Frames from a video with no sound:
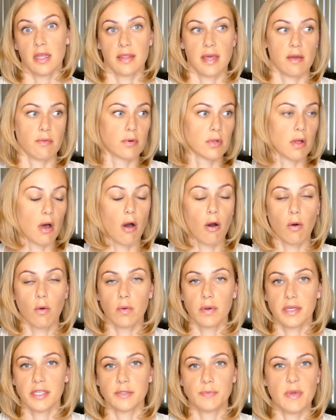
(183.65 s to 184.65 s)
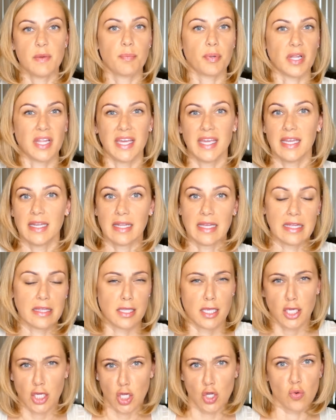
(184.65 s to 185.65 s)
They will always be playing like
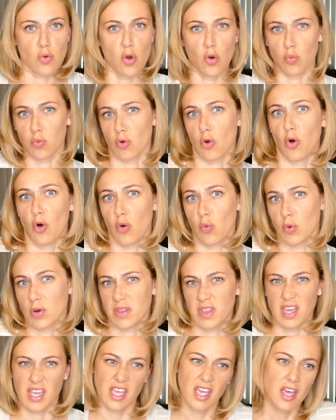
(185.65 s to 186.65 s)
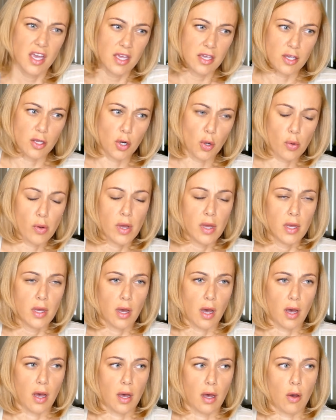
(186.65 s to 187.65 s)
the hero role where they, you know,
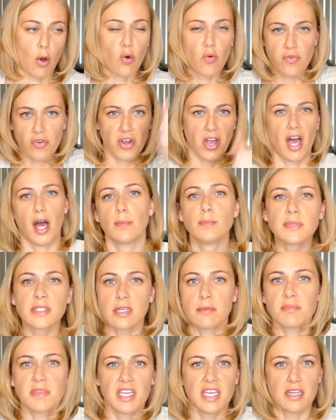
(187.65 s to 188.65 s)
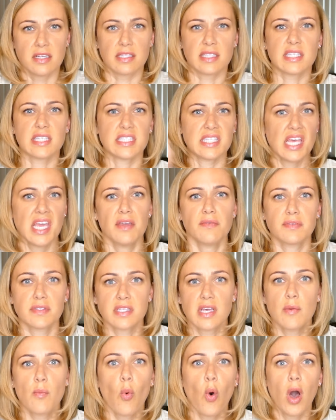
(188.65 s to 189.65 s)
overcome something and save
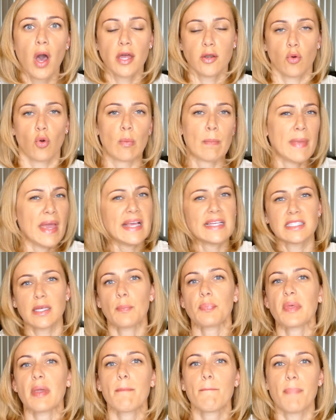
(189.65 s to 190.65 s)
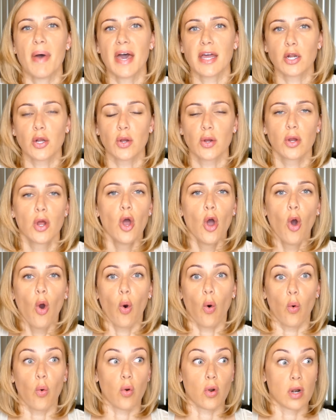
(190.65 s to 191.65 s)
someone or make something better,
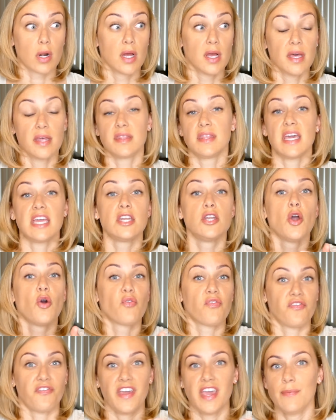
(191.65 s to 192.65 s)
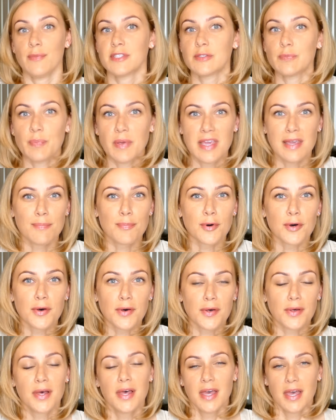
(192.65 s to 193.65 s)
or they know famous
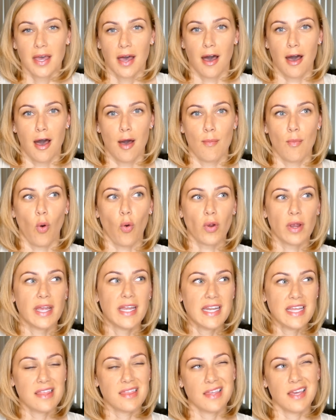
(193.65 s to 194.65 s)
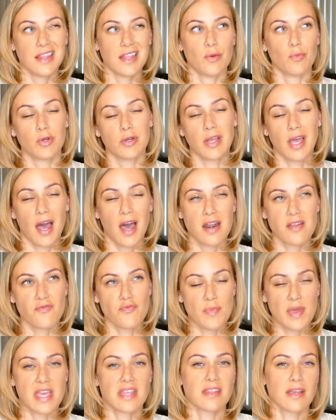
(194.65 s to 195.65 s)
people or anything that would kind
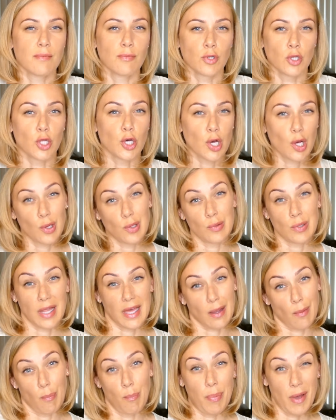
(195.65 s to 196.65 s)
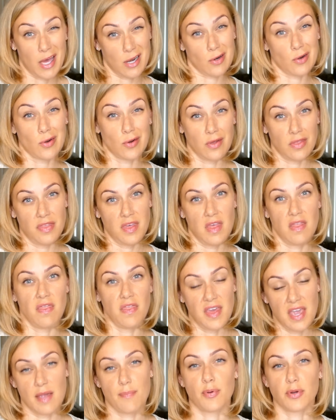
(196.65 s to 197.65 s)
of make them look like better than
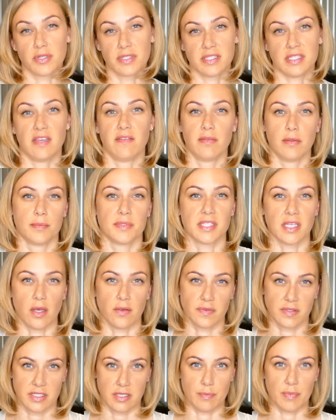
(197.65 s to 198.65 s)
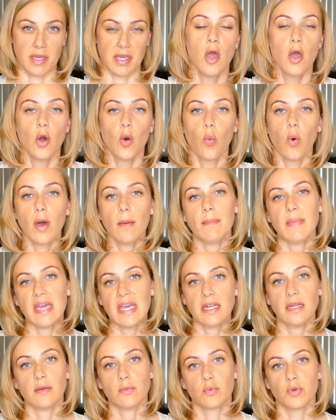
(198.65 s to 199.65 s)
they perceive themselves to be. What
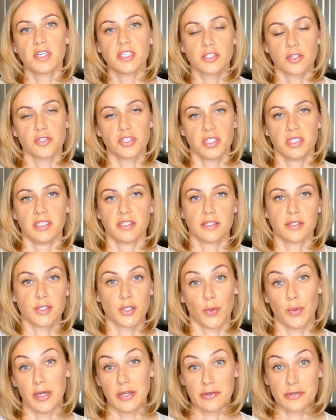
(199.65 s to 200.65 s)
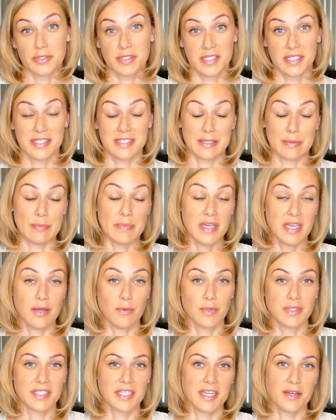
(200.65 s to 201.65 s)
made researching this so interesting to me
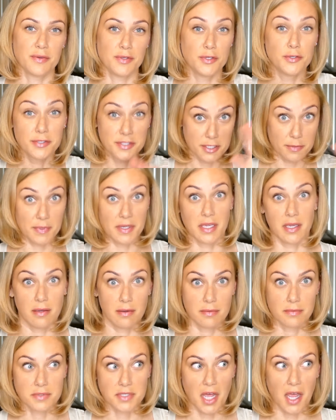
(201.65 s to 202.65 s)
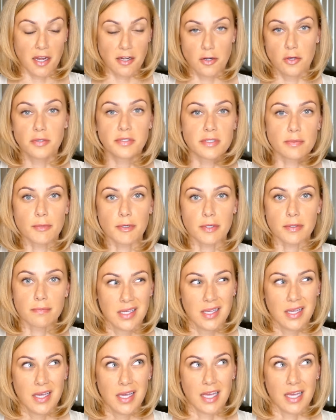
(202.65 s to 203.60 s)
was that it used to be diagnosable.